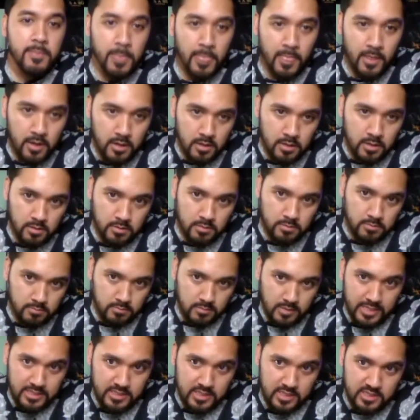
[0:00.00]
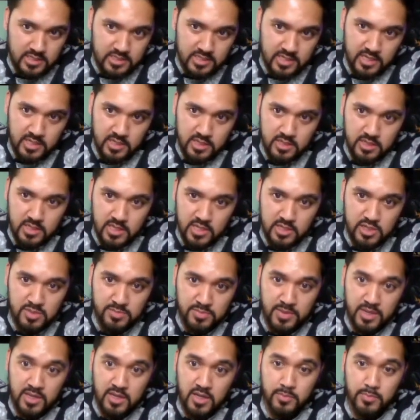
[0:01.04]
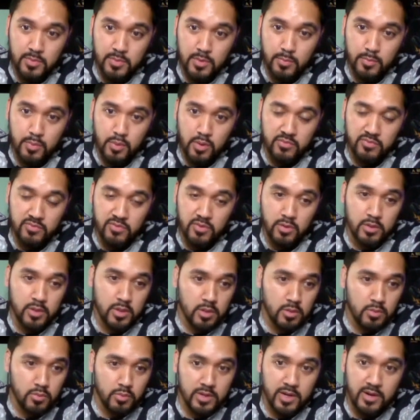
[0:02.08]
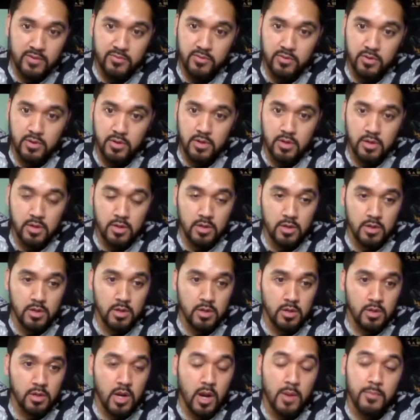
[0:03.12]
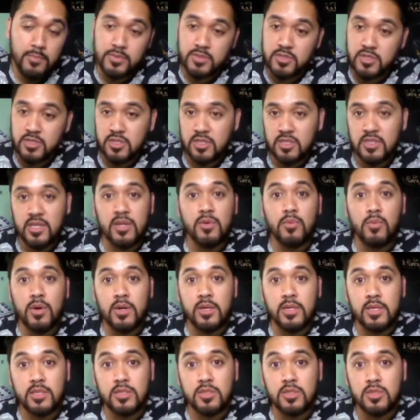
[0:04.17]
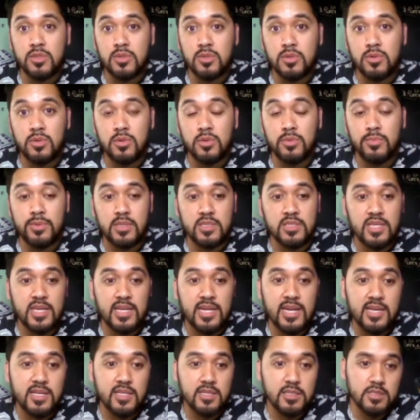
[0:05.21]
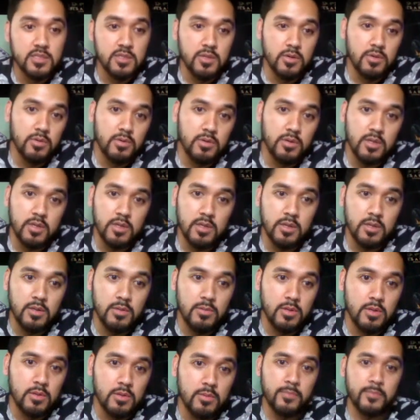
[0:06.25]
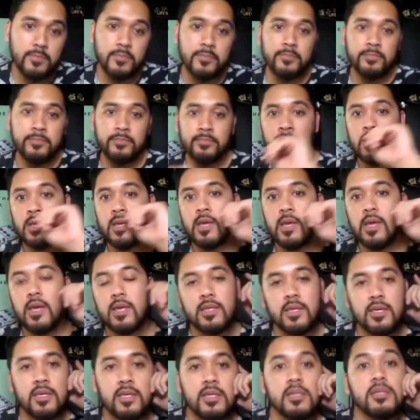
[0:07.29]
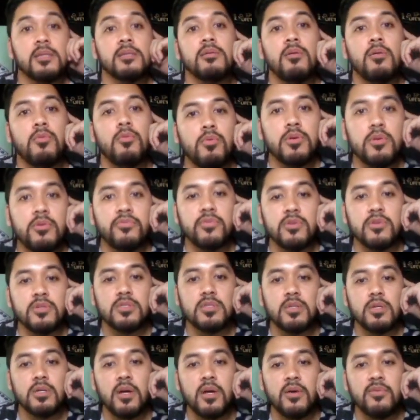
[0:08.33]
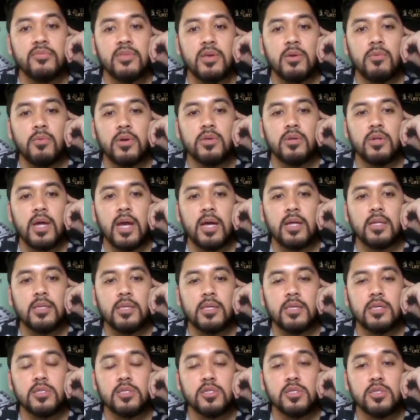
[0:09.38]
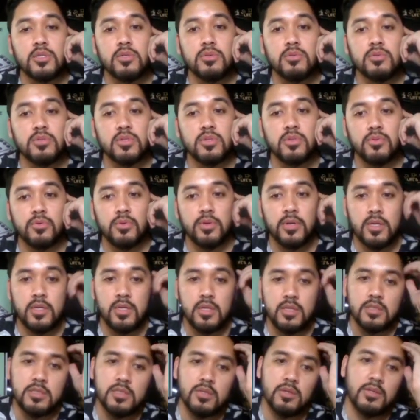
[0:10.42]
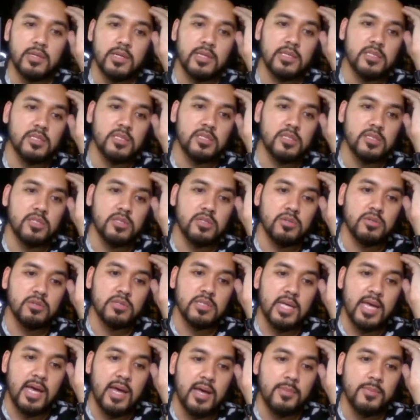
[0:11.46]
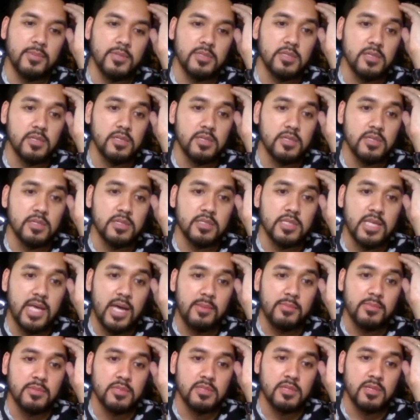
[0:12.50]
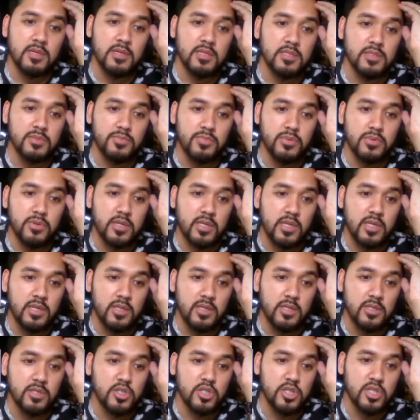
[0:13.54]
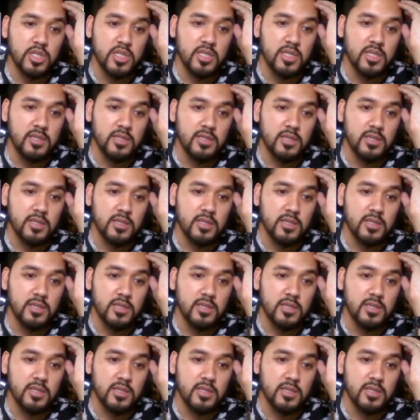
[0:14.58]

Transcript: as I said, they just make up your portfolio, whatever composition that you want it to be set at. So, and then when you first start off, they want you to at least choose 3. So let's choose Amazon because Amazon's pretty legit.